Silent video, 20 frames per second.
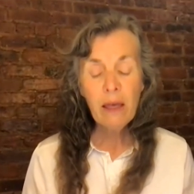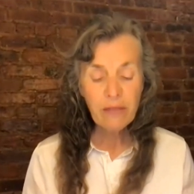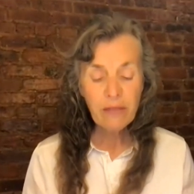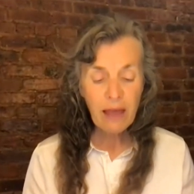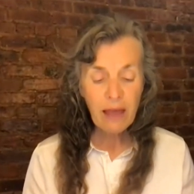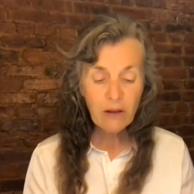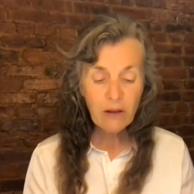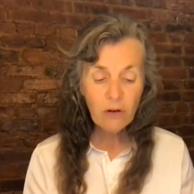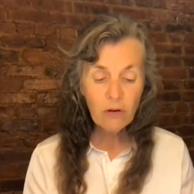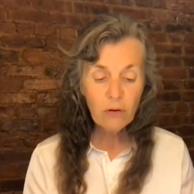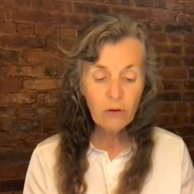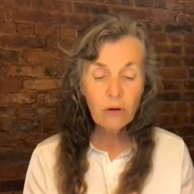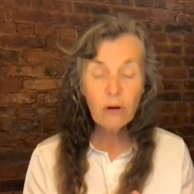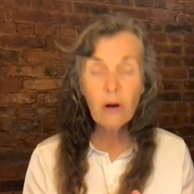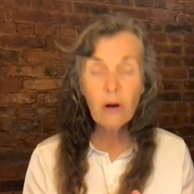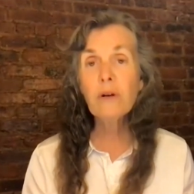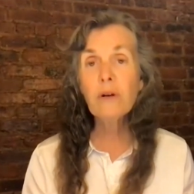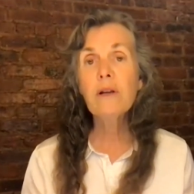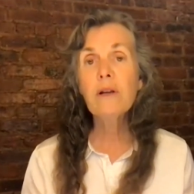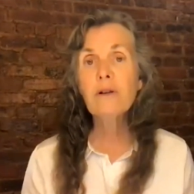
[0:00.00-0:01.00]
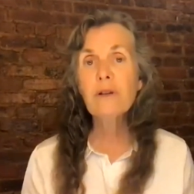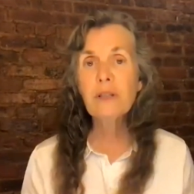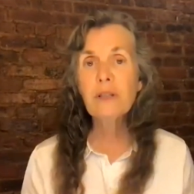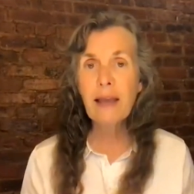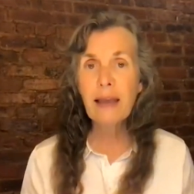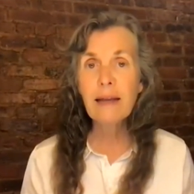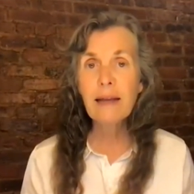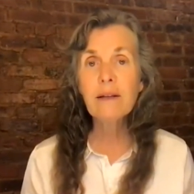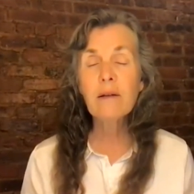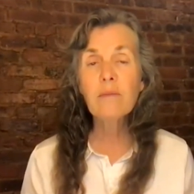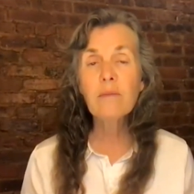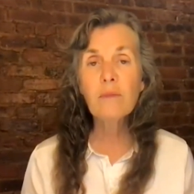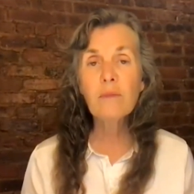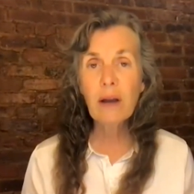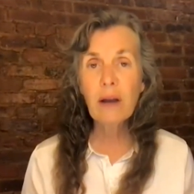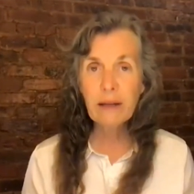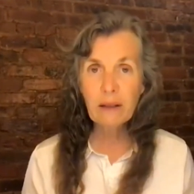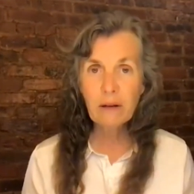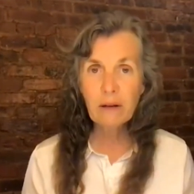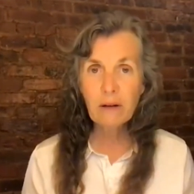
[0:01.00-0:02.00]
that you go to your sanctum
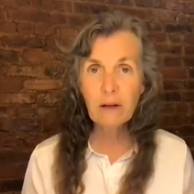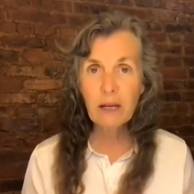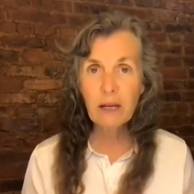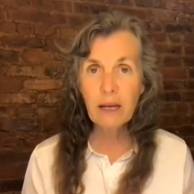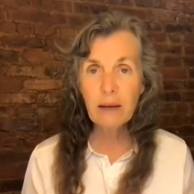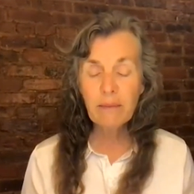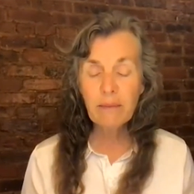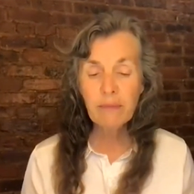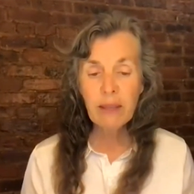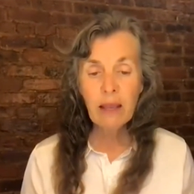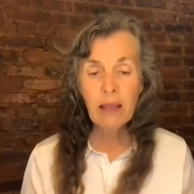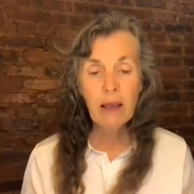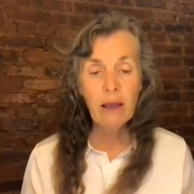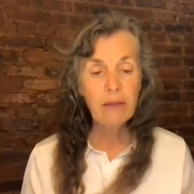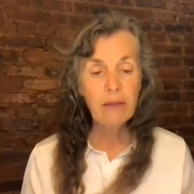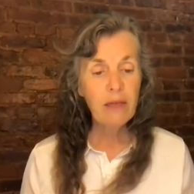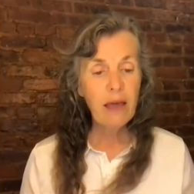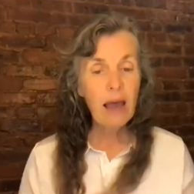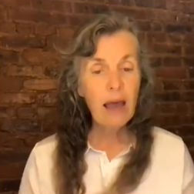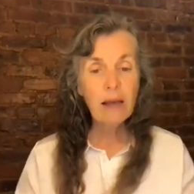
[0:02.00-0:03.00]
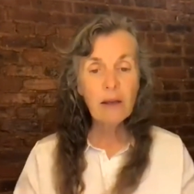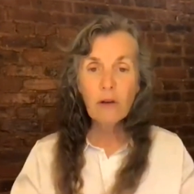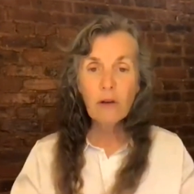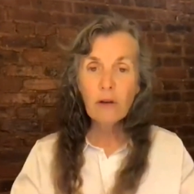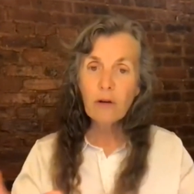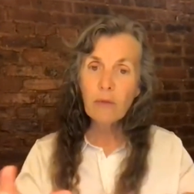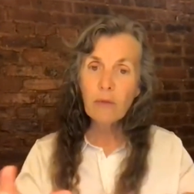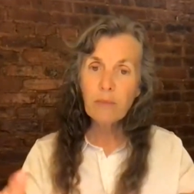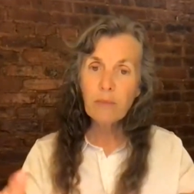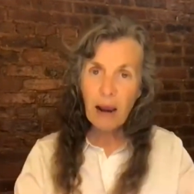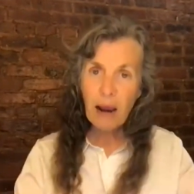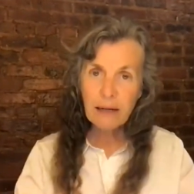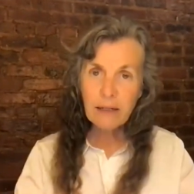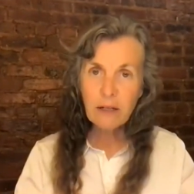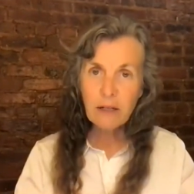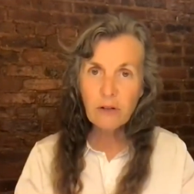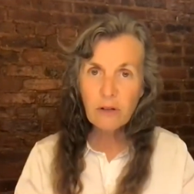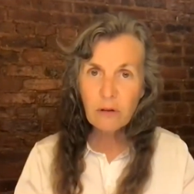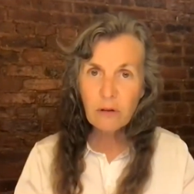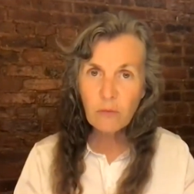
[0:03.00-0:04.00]
regularly, that you
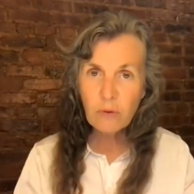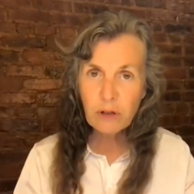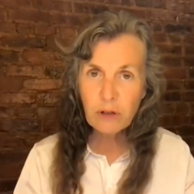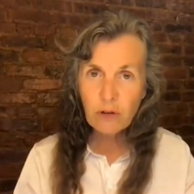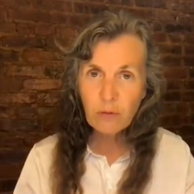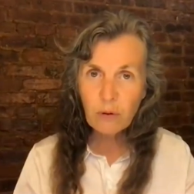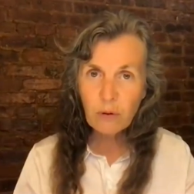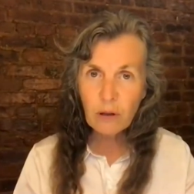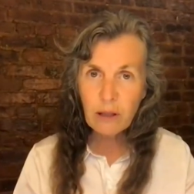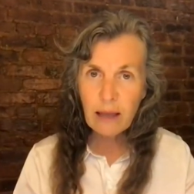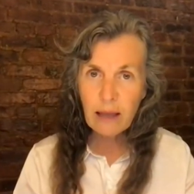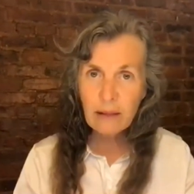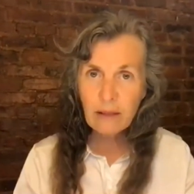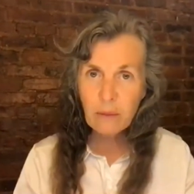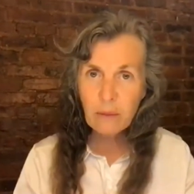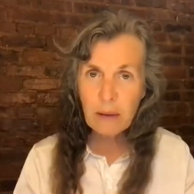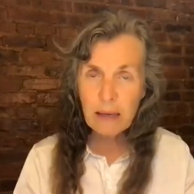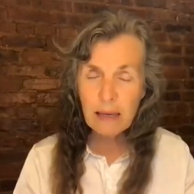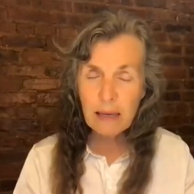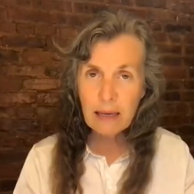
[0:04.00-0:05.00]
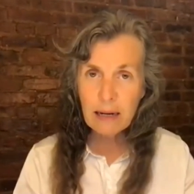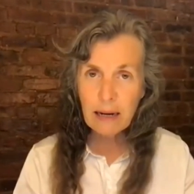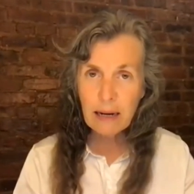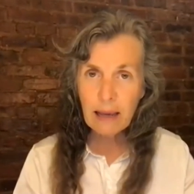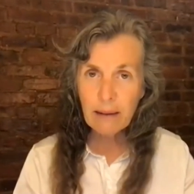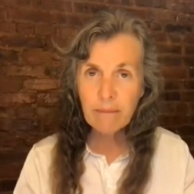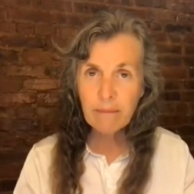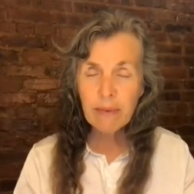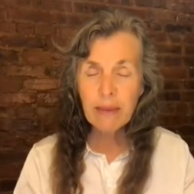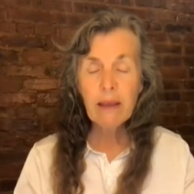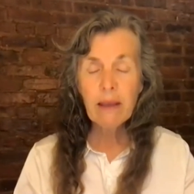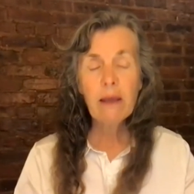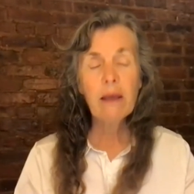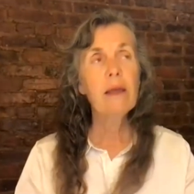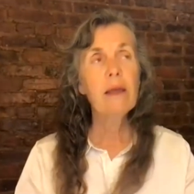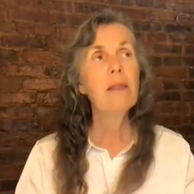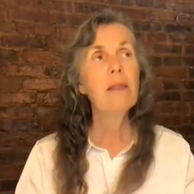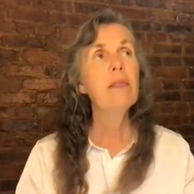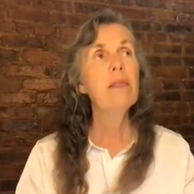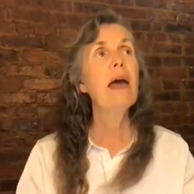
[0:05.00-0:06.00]
practice the ritual at the beginning,
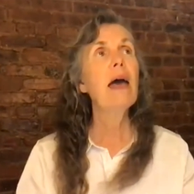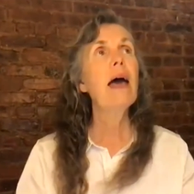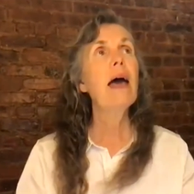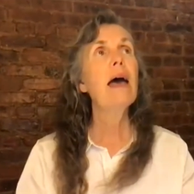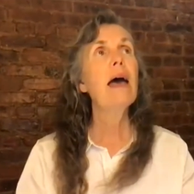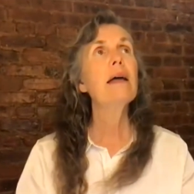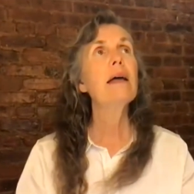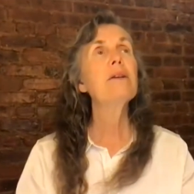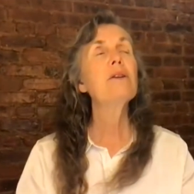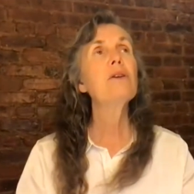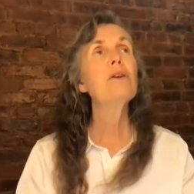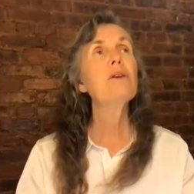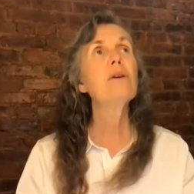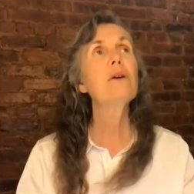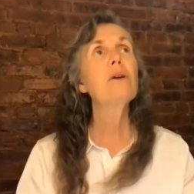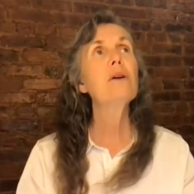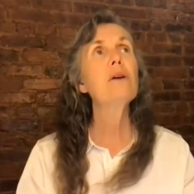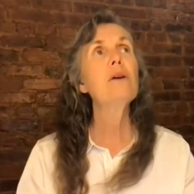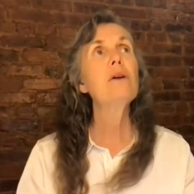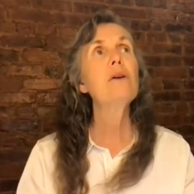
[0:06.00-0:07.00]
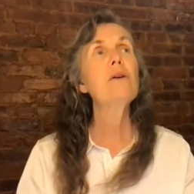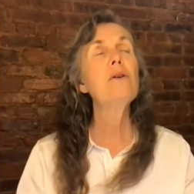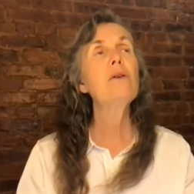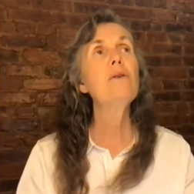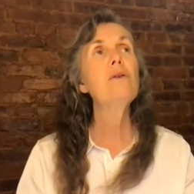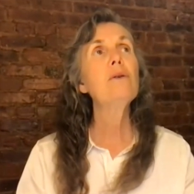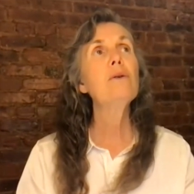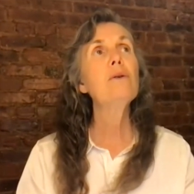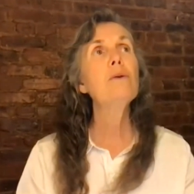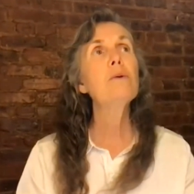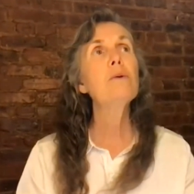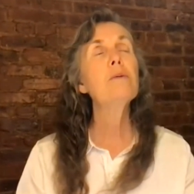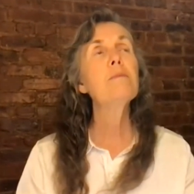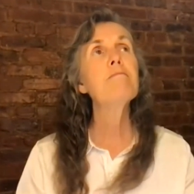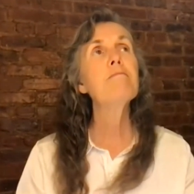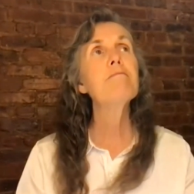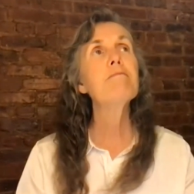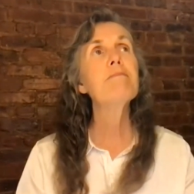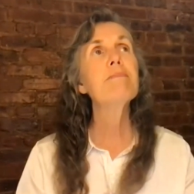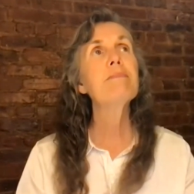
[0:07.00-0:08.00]
that you
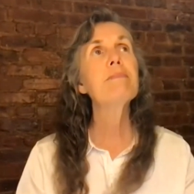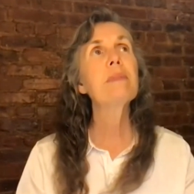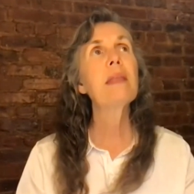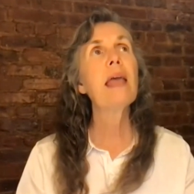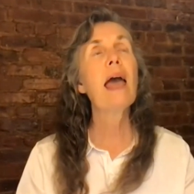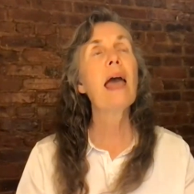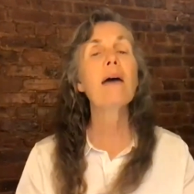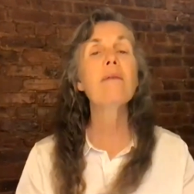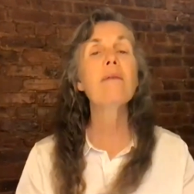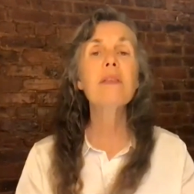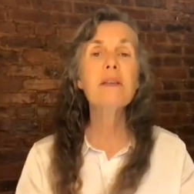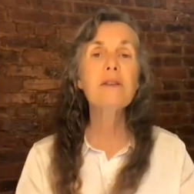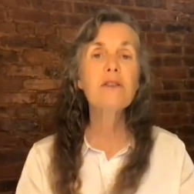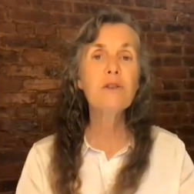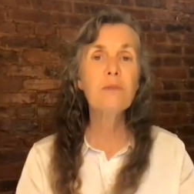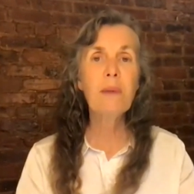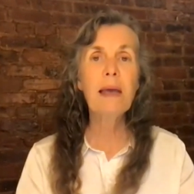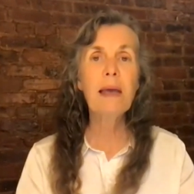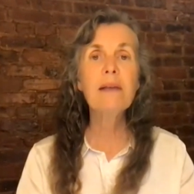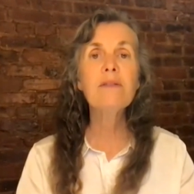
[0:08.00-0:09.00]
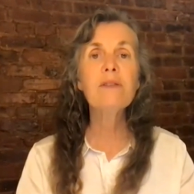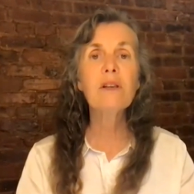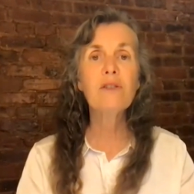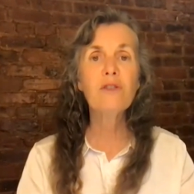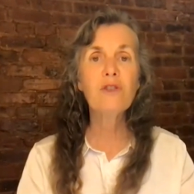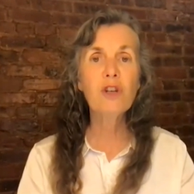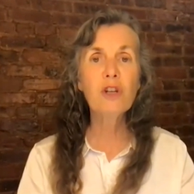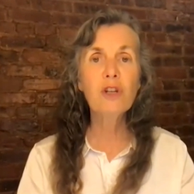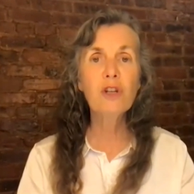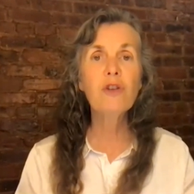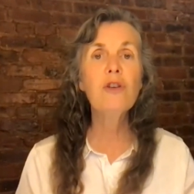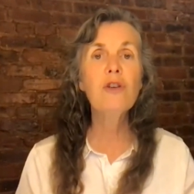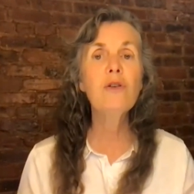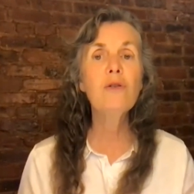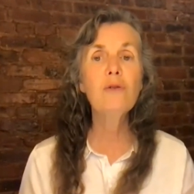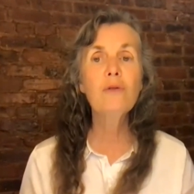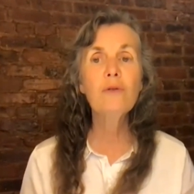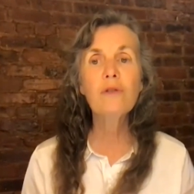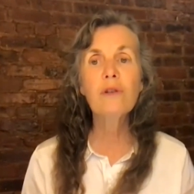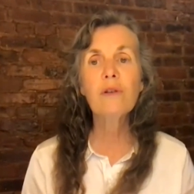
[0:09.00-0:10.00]
have this space that's just
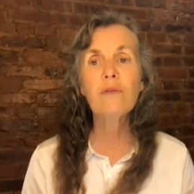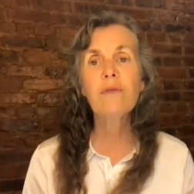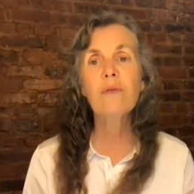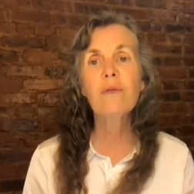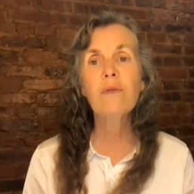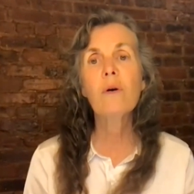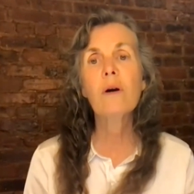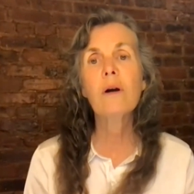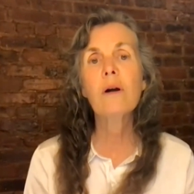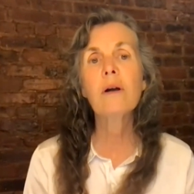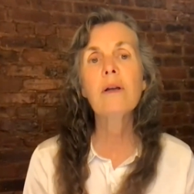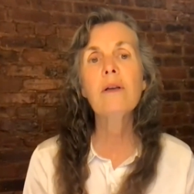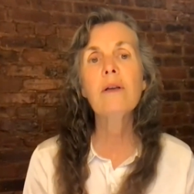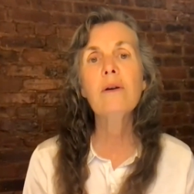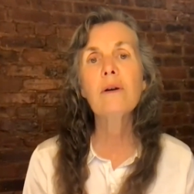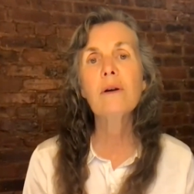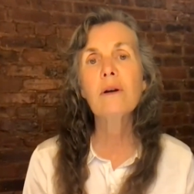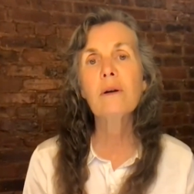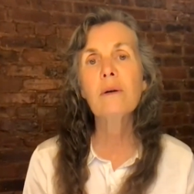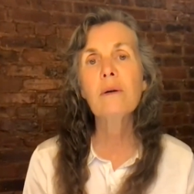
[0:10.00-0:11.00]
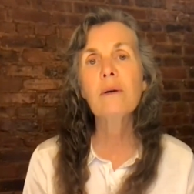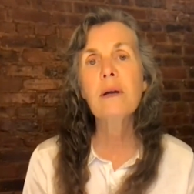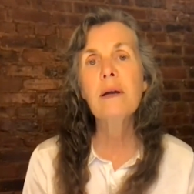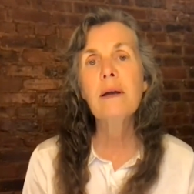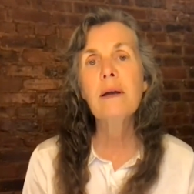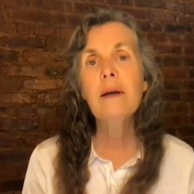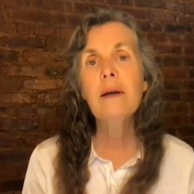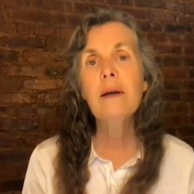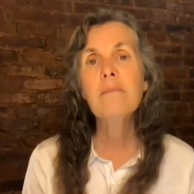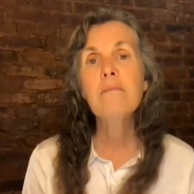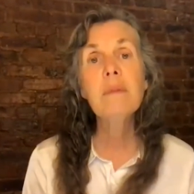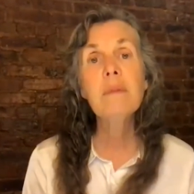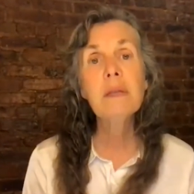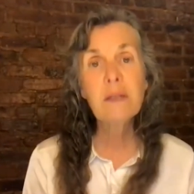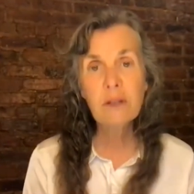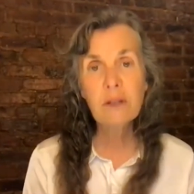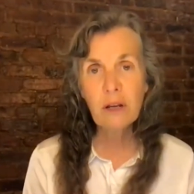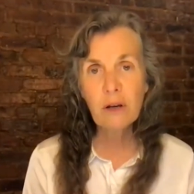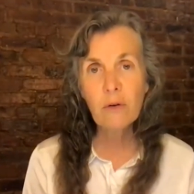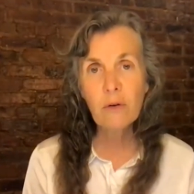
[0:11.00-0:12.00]
used for your
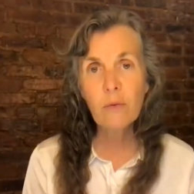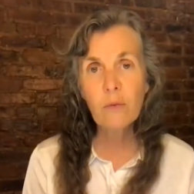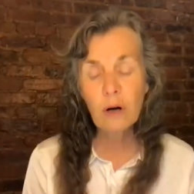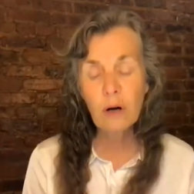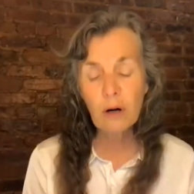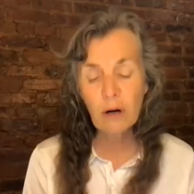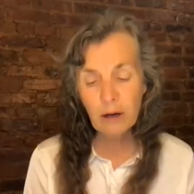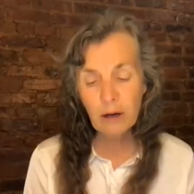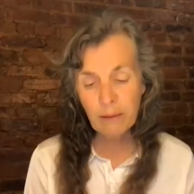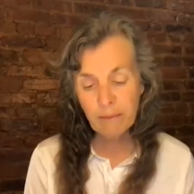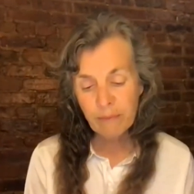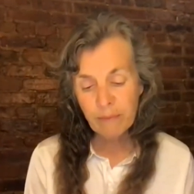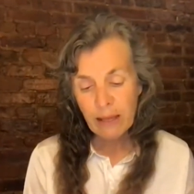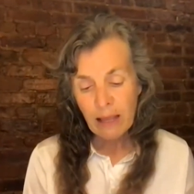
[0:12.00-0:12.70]
mystical work.